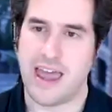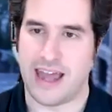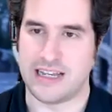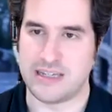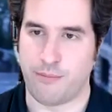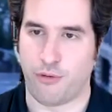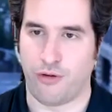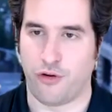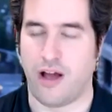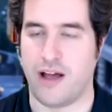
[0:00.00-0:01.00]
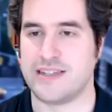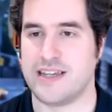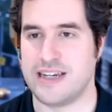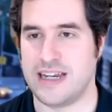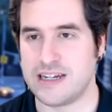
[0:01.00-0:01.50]
And it's important for us
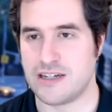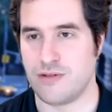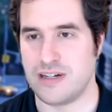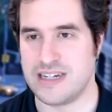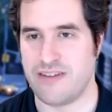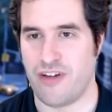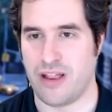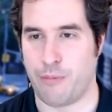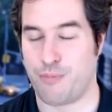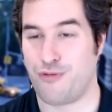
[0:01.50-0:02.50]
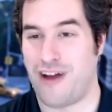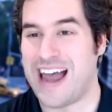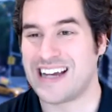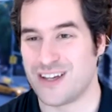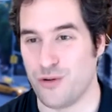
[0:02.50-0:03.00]
as an industry to develop
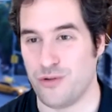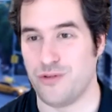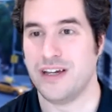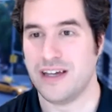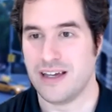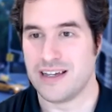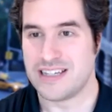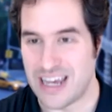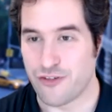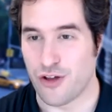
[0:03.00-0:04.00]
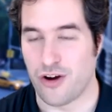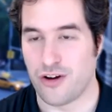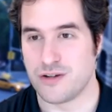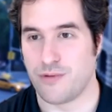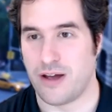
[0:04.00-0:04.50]
practical
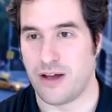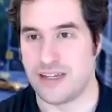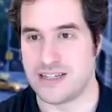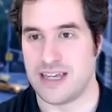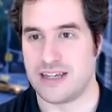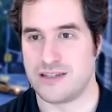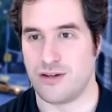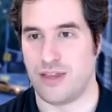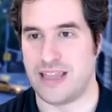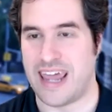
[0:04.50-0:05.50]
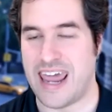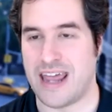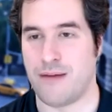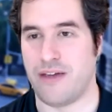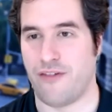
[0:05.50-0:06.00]
safeguards around these things so that they
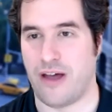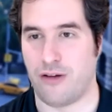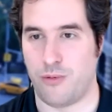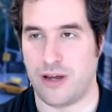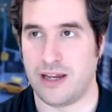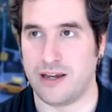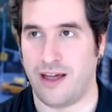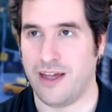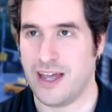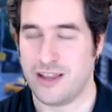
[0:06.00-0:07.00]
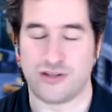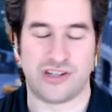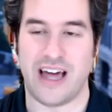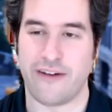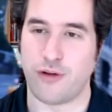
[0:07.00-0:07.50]
can be evaluated. There's a
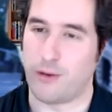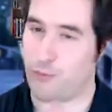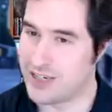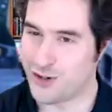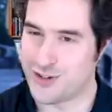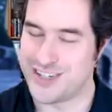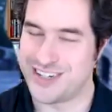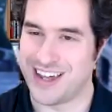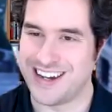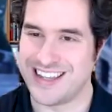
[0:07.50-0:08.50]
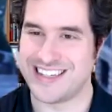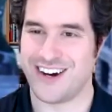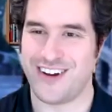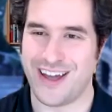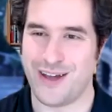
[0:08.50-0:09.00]
lot of great research done in this
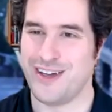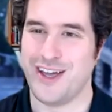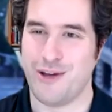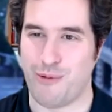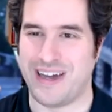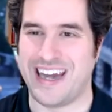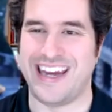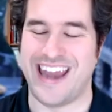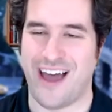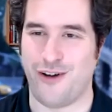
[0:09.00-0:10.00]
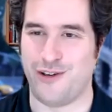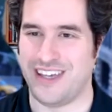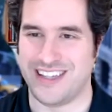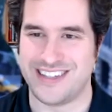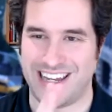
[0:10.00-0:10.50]
area. What we need now
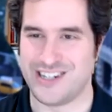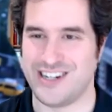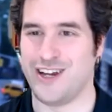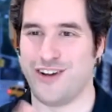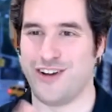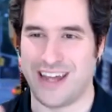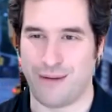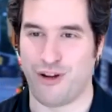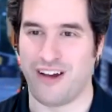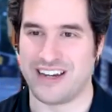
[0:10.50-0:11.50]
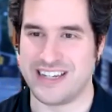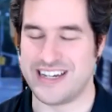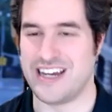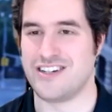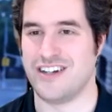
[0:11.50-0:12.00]
is engineering and
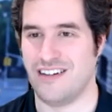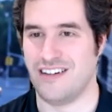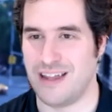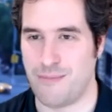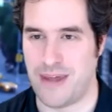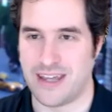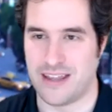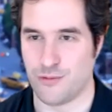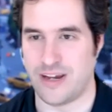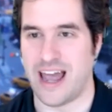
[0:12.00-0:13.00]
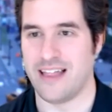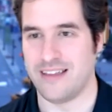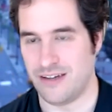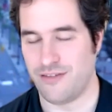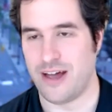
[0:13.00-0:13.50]
productization that make it the
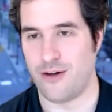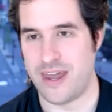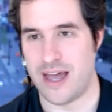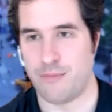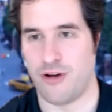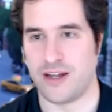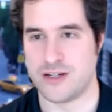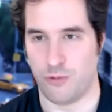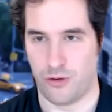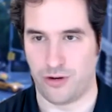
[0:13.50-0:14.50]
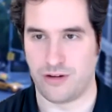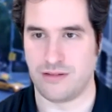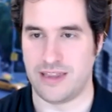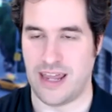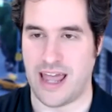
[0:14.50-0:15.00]
reality of how AI products work,
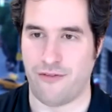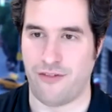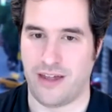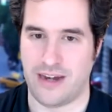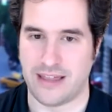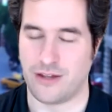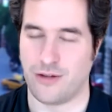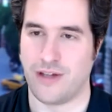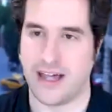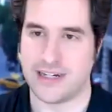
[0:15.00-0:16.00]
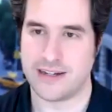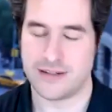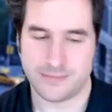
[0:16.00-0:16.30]
that they have an ethical context.